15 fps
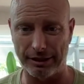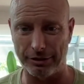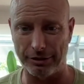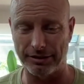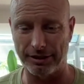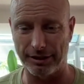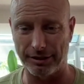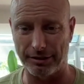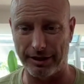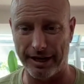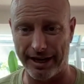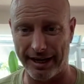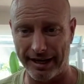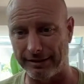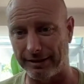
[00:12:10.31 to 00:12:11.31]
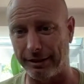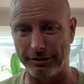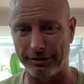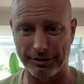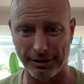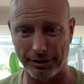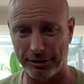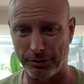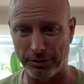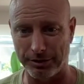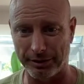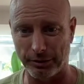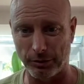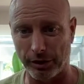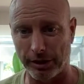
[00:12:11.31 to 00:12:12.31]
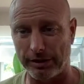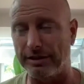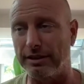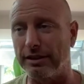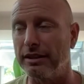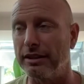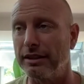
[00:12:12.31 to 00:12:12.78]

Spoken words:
here's another ad, here's another one that worked.